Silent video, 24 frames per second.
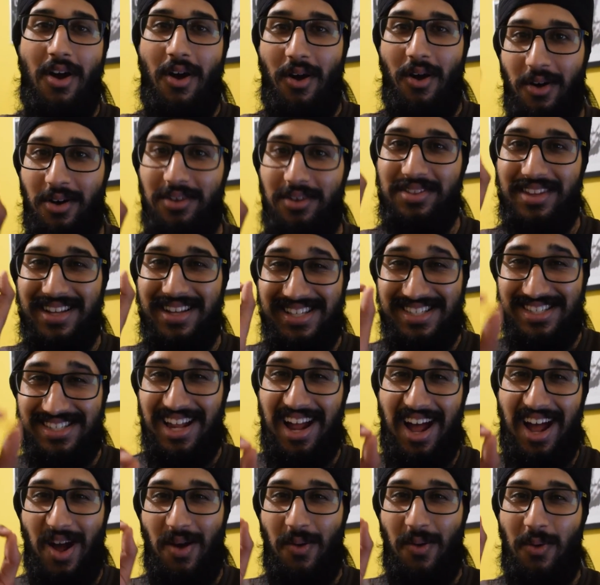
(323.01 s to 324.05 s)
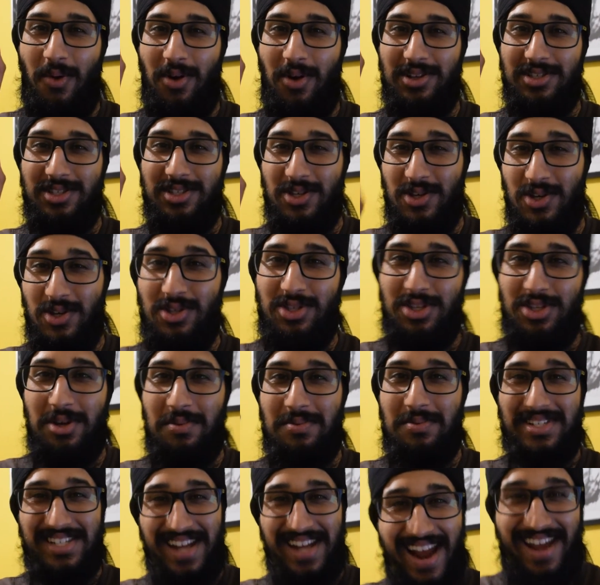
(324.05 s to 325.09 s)
on the Star Wars
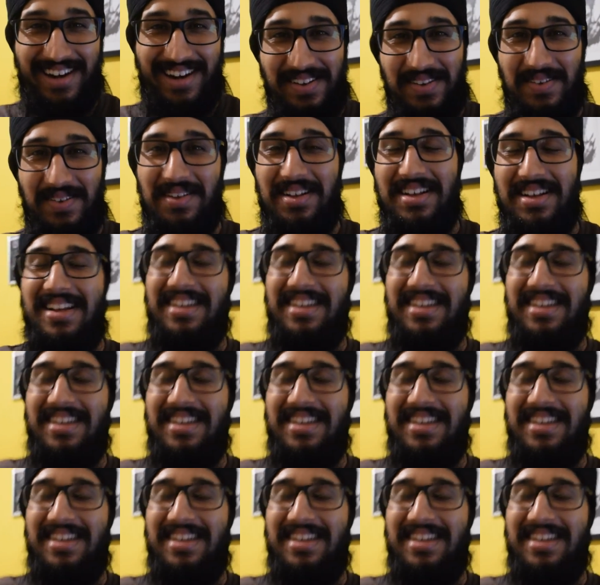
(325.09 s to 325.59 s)
YouTube channel.